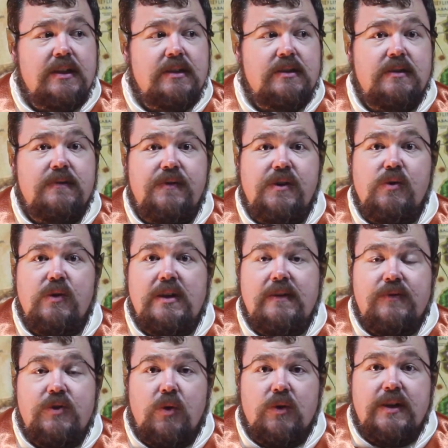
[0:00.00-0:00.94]
if you
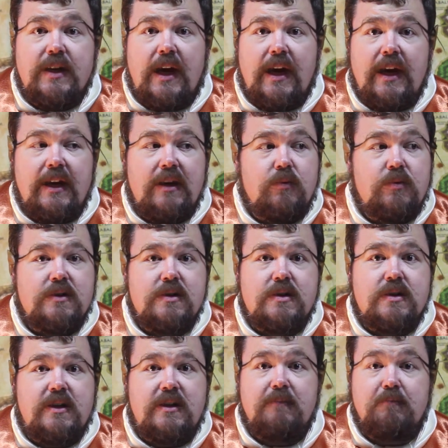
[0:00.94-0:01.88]
lived or died was
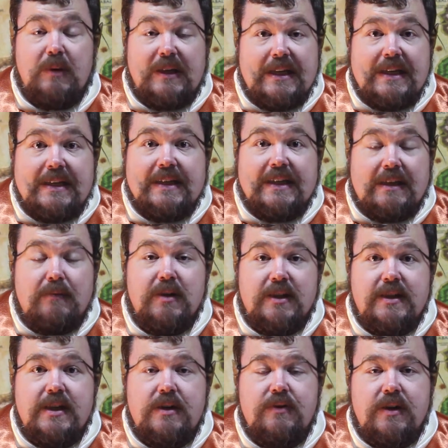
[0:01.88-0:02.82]
completely
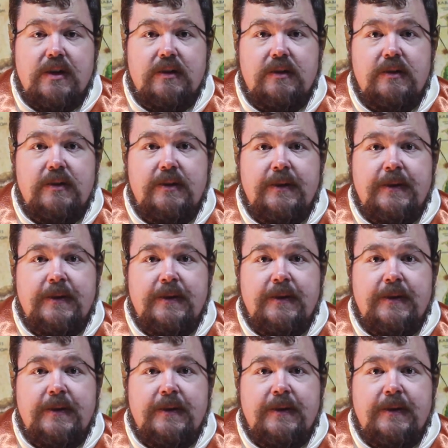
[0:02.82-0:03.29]
immaterial.